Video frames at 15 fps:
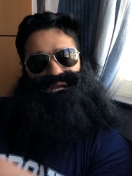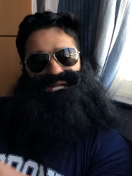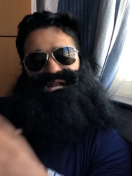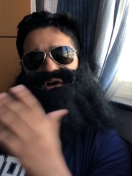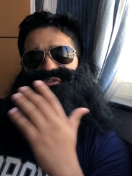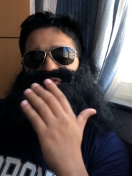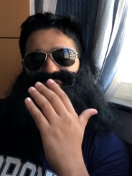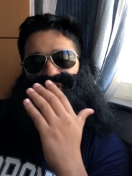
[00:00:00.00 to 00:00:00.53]

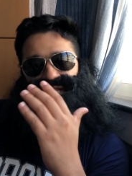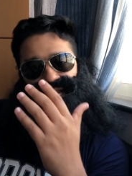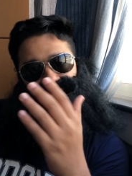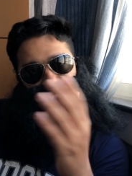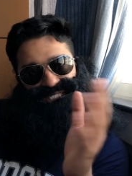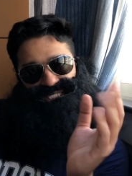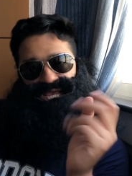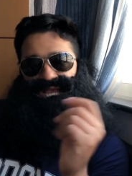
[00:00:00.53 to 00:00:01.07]
now
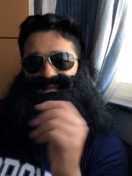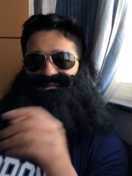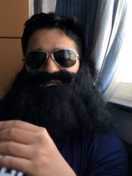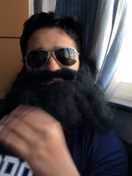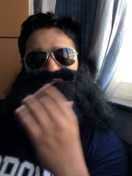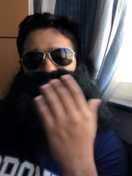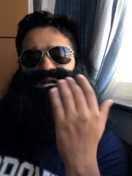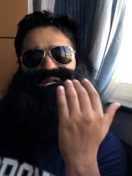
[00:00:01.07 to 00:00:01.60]
forget
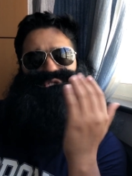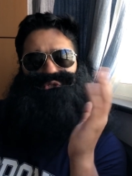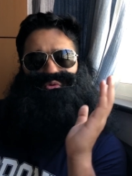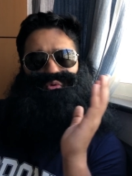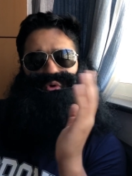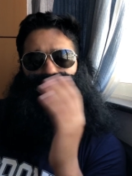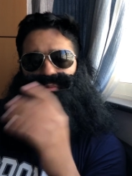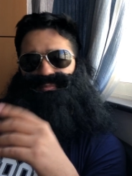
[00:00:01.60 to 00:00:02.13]
science, that is
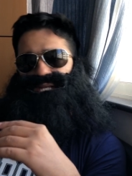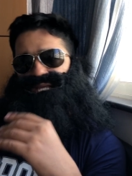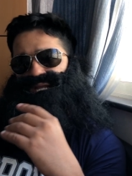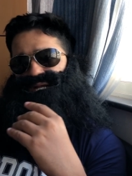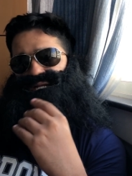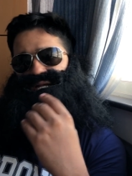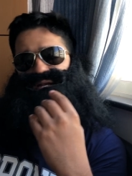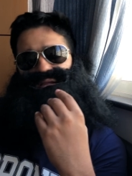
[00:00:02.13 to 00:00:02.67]
too
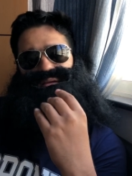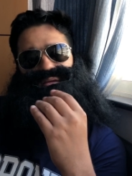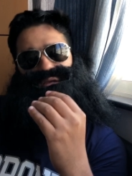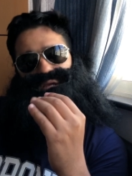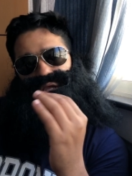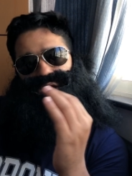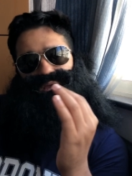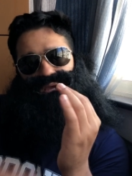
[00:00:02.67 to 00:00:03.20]
complicated.
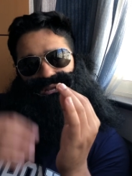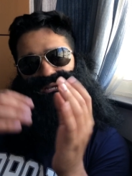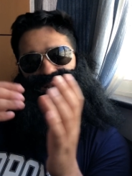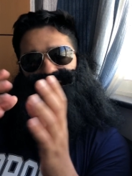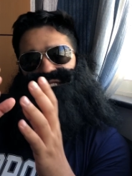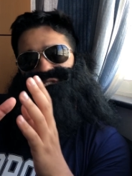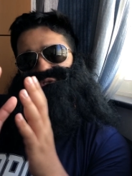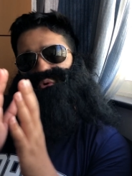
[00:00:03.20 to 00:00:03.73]

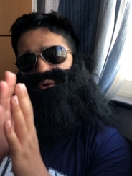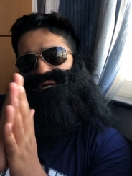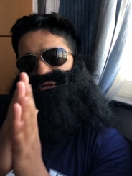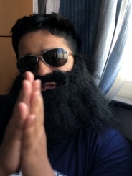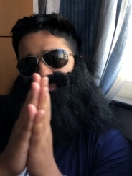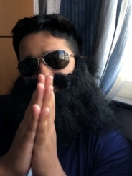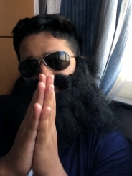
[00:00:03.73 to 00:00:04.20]
Let us go into the